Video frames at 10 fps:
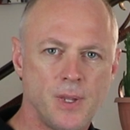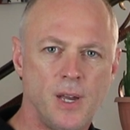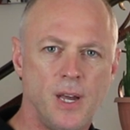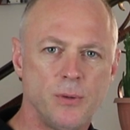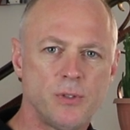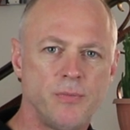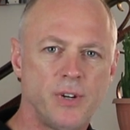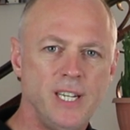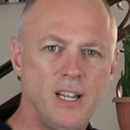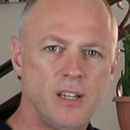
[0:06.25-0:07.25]
There was some
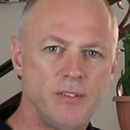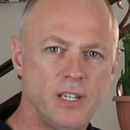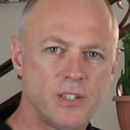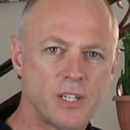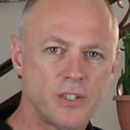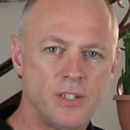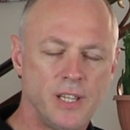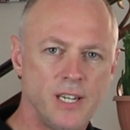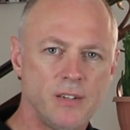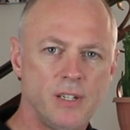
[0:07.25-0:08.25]
very lively discussion at
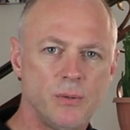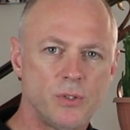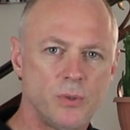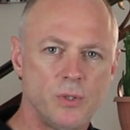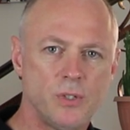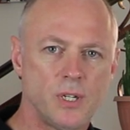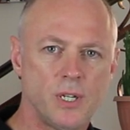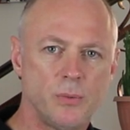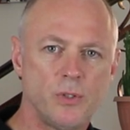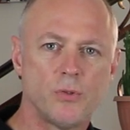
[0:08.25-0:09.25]
the end of it, which was
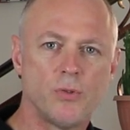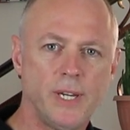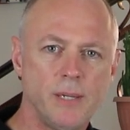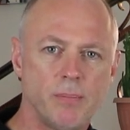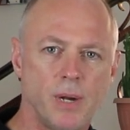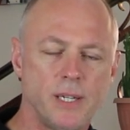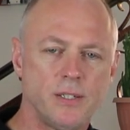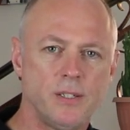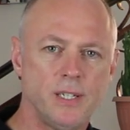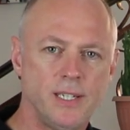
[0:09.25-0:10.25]
great,
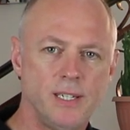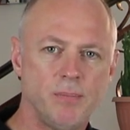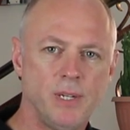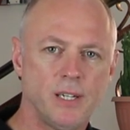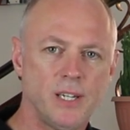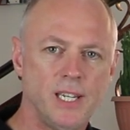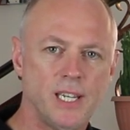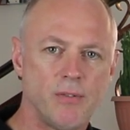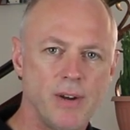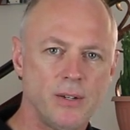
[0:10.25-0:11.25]
but it did mean I didn't
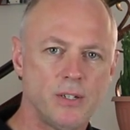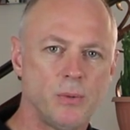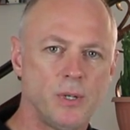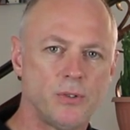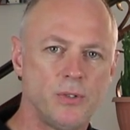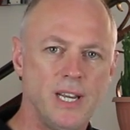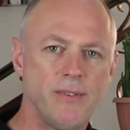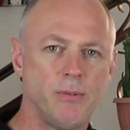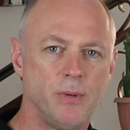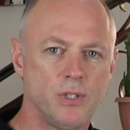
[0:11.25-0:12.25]
get around to answering
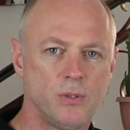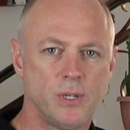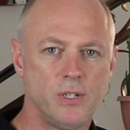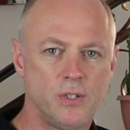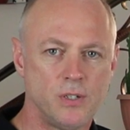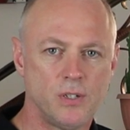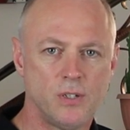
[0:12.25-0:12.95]
everybody's questions.